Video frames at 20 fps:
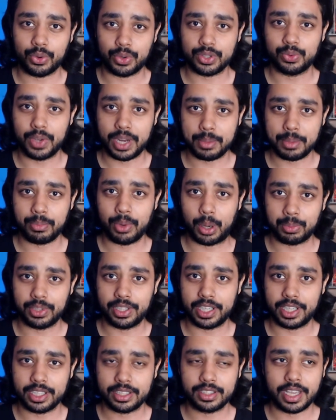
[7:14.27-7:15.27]
was very
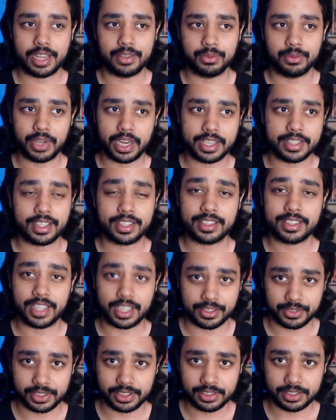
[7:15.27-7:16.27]
popular and very
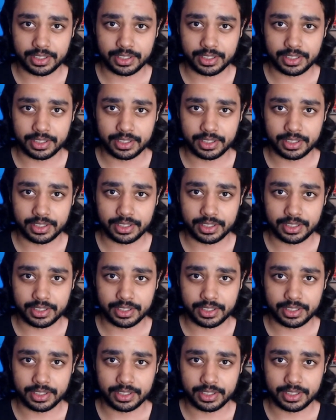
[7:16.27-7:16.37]
successful,